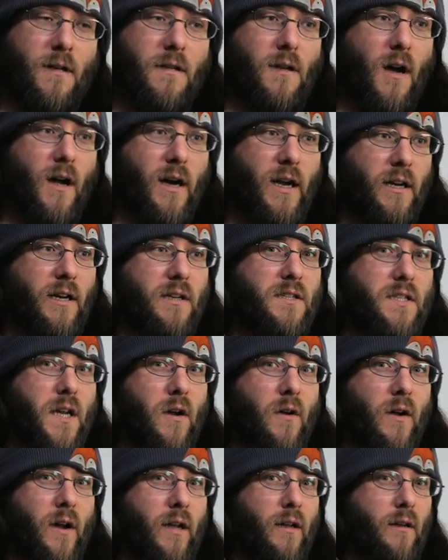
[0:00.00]
Talking to
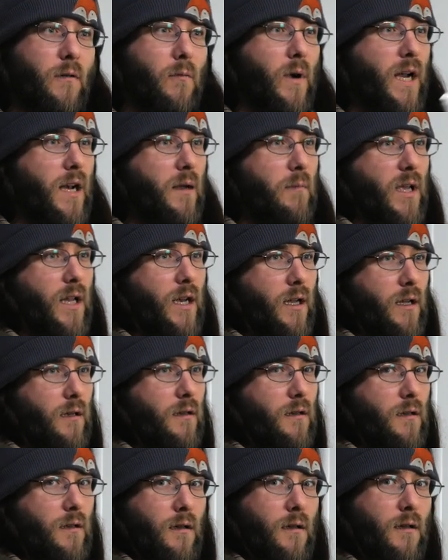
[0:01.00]
Ciri and wait a minute,
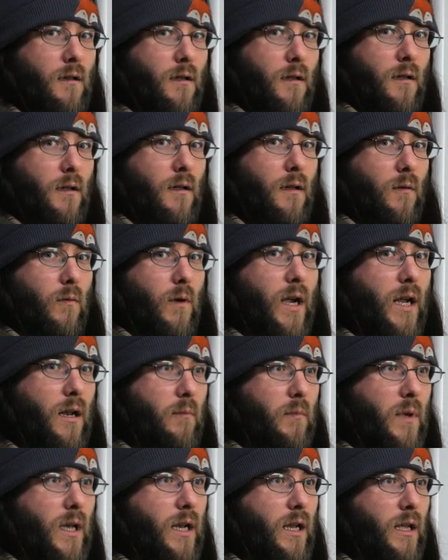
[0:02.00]
wait
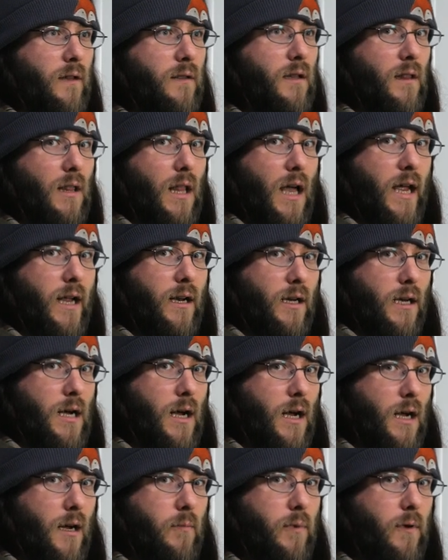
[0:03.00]
a minute, the lion
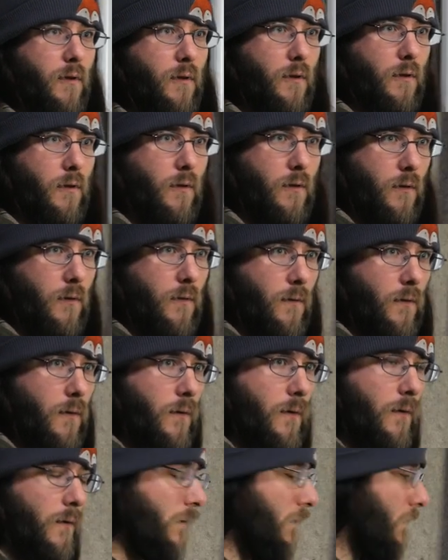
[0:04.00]
cub
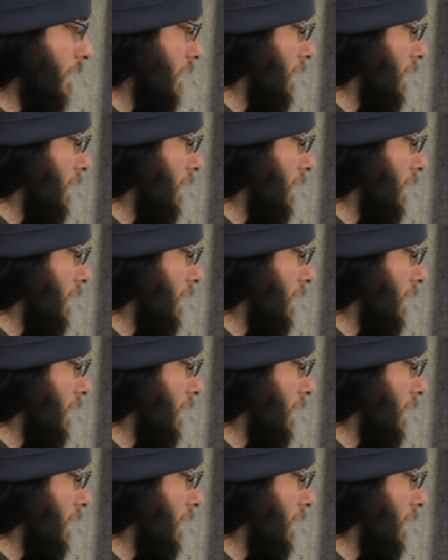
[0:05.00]
uh,